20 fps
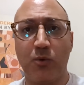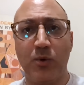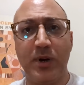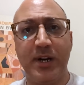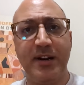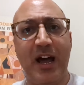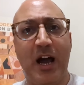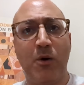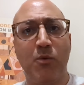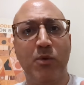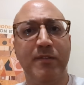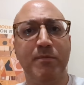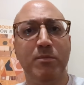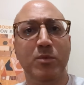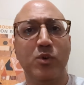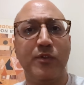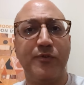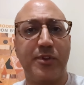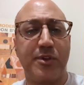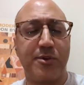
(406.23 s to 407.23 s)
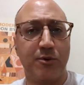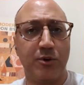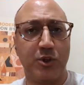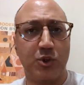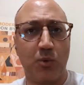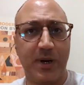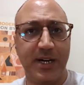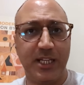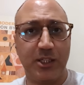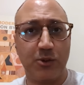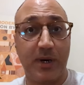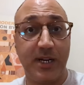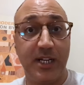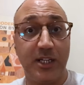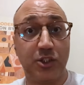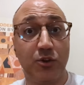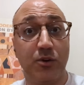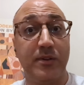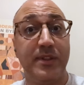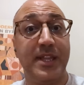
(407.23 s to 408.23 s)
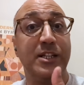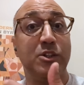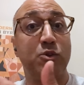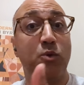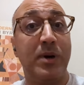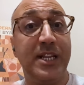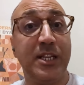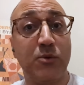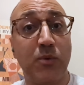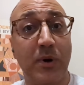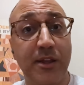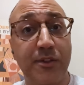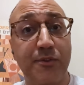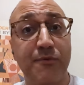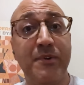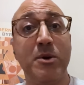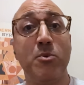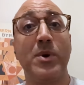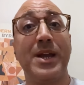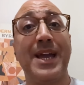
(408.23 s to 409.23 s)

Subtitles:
So we're now reading through 2022, and then 2023,